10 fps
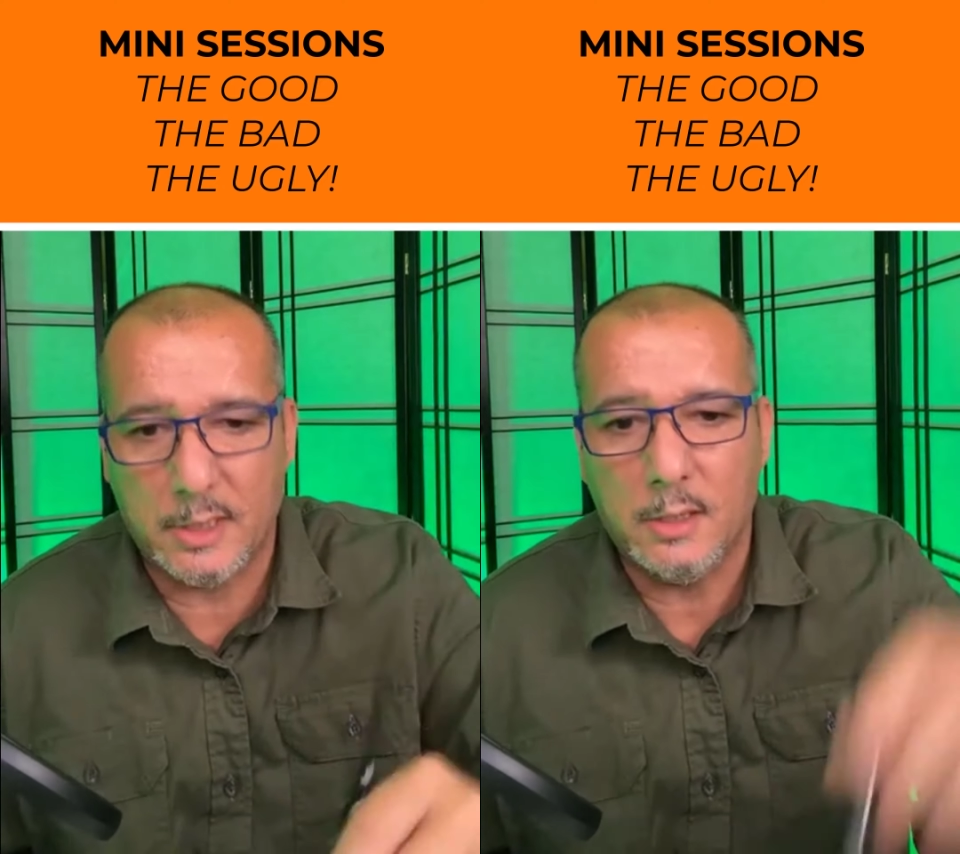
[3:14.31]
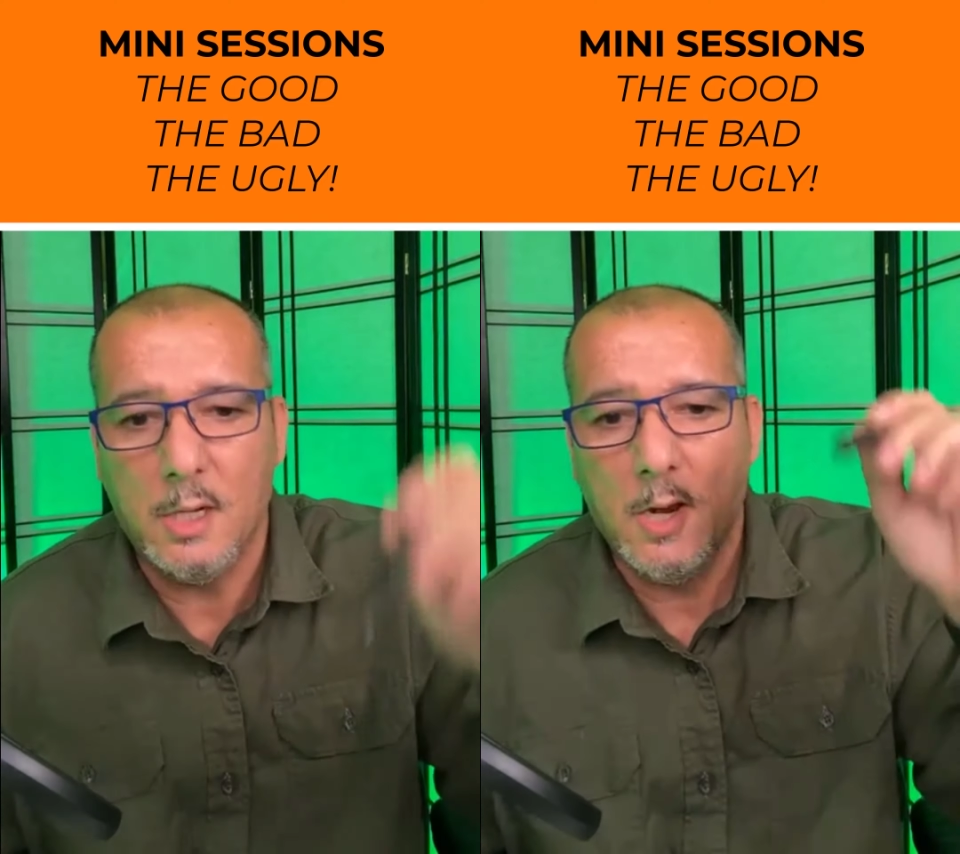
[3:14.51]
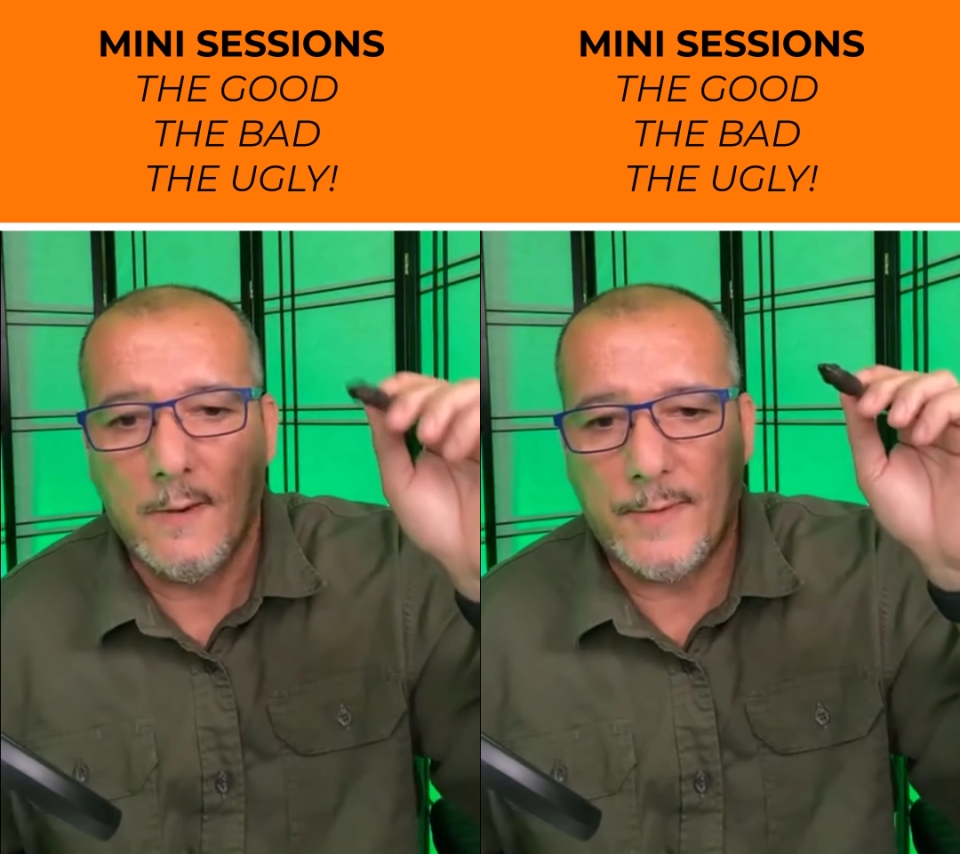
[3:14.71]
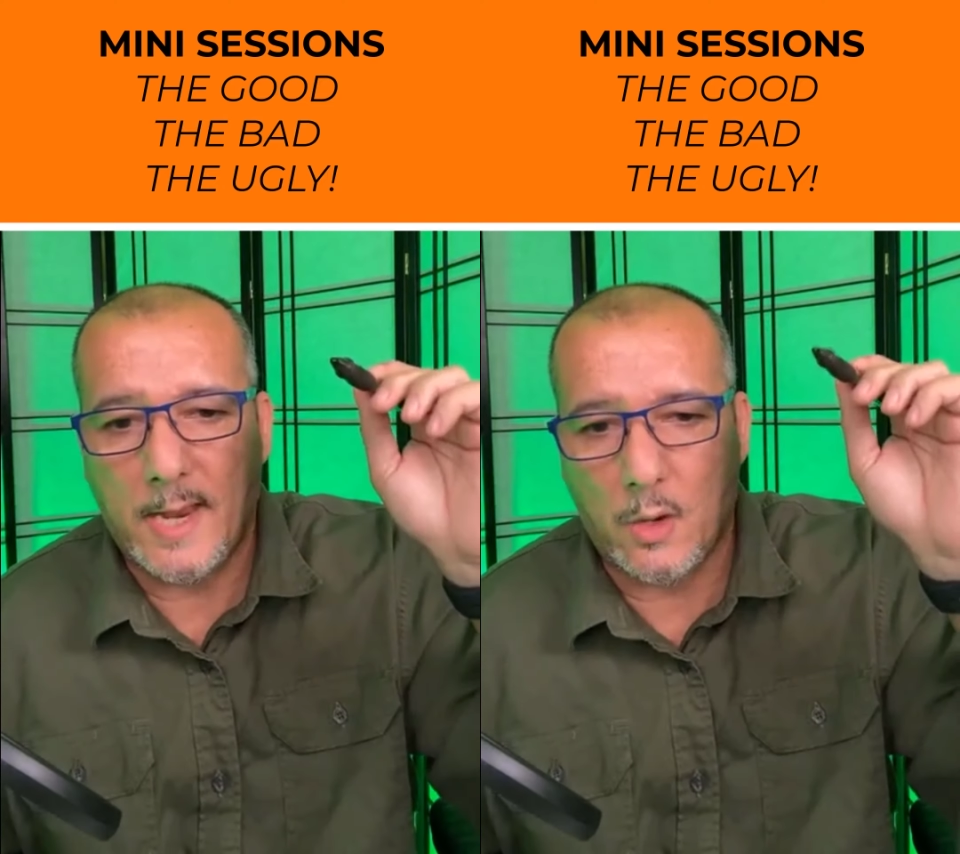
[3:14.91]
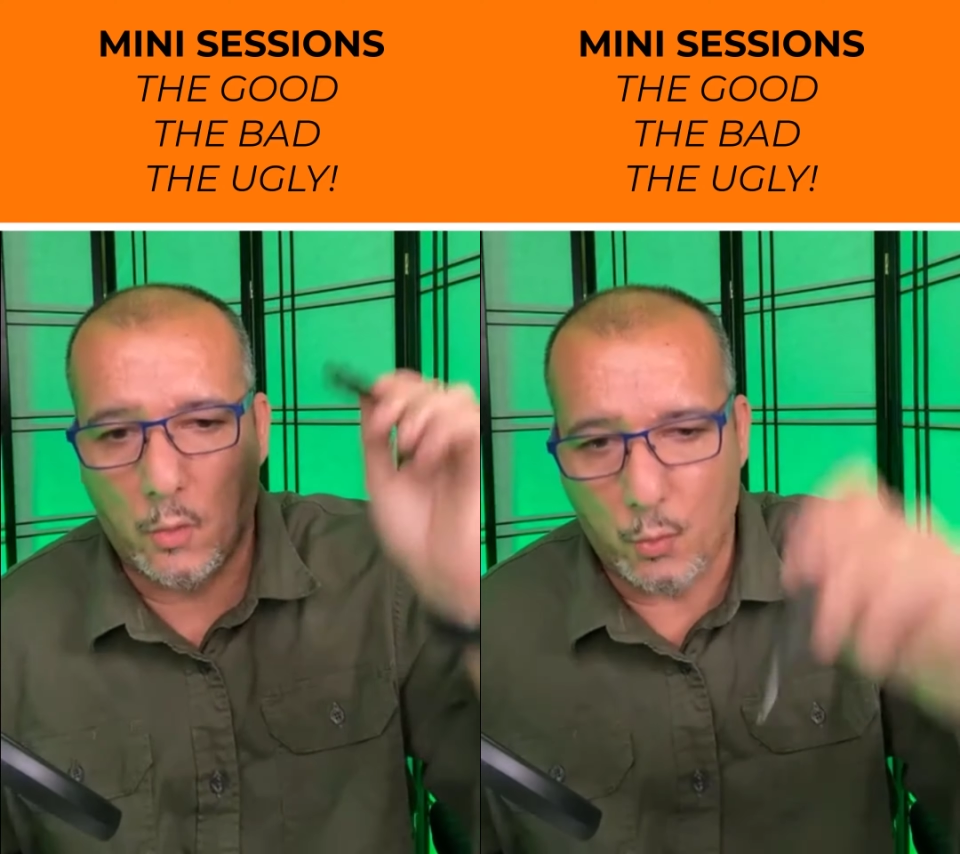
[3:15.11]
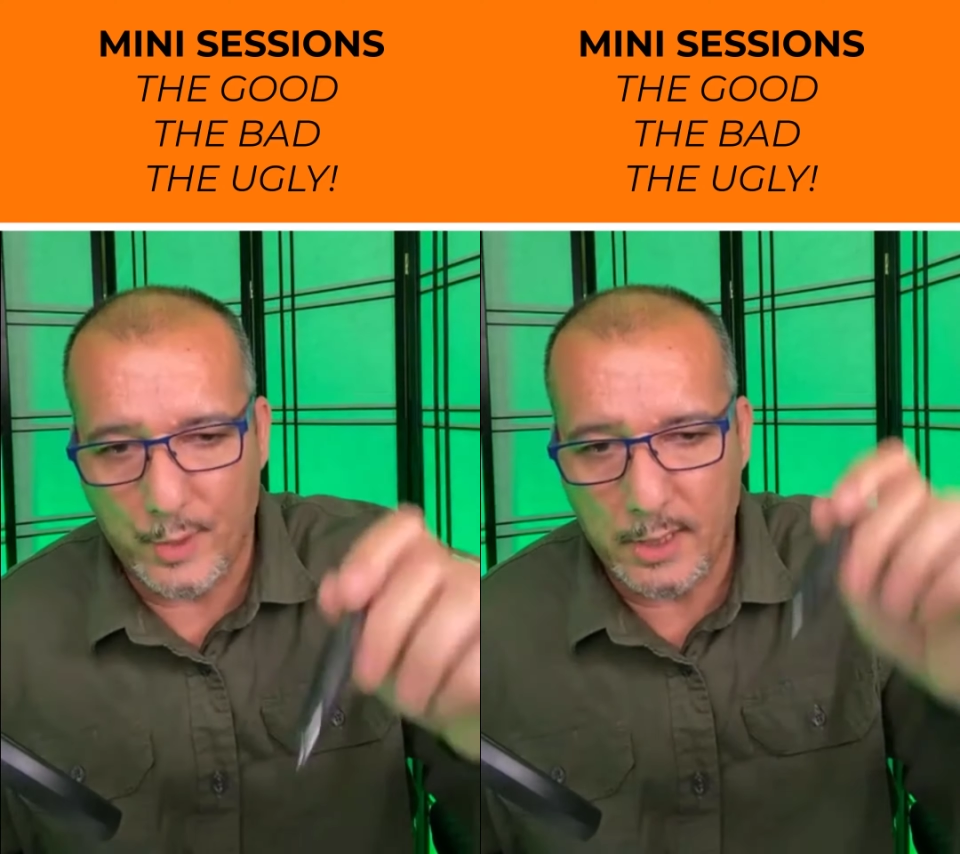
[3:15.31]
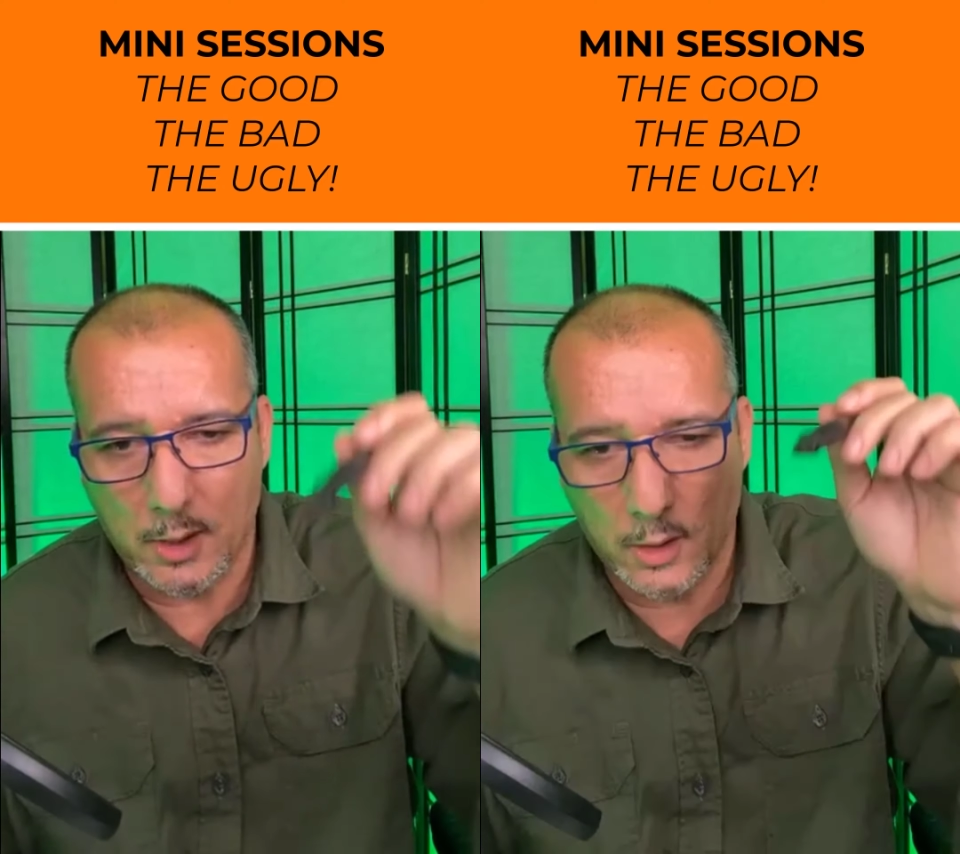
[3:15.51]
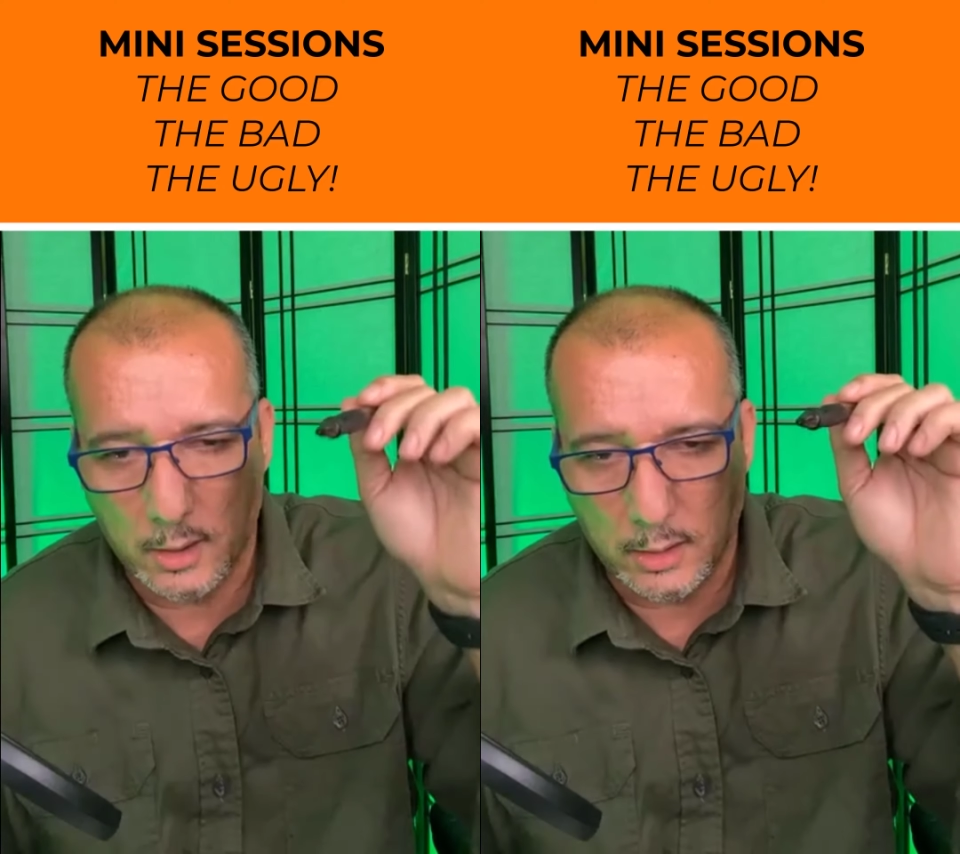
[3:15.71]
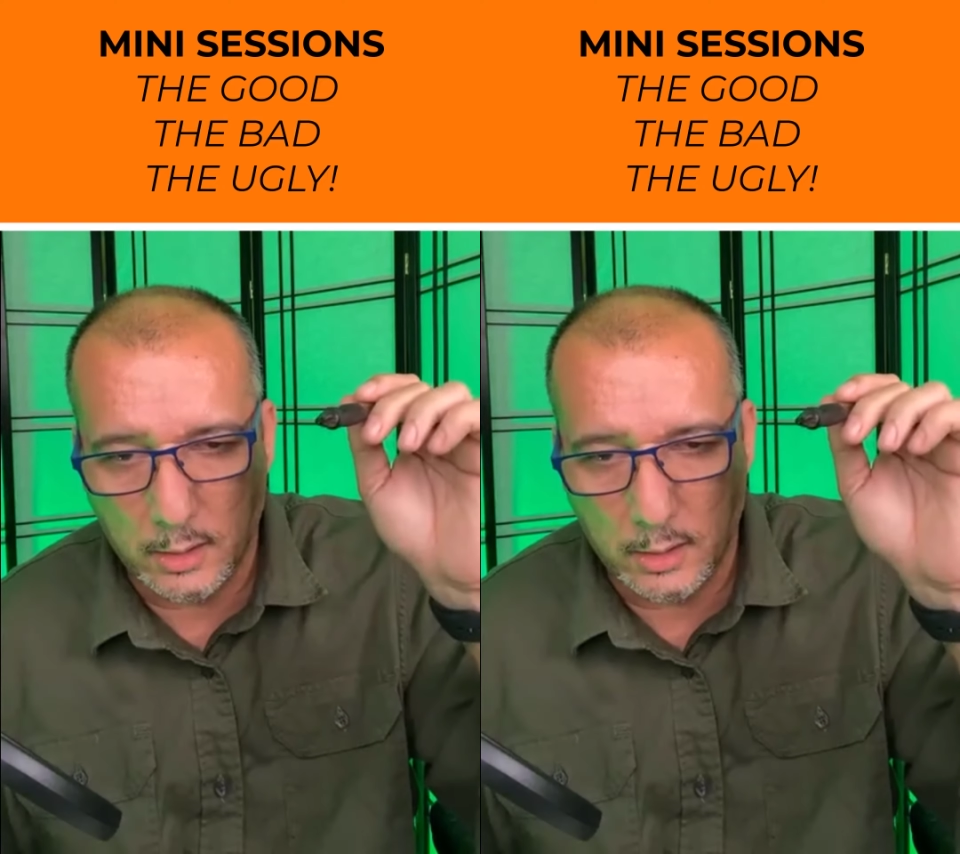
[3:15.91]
in, that we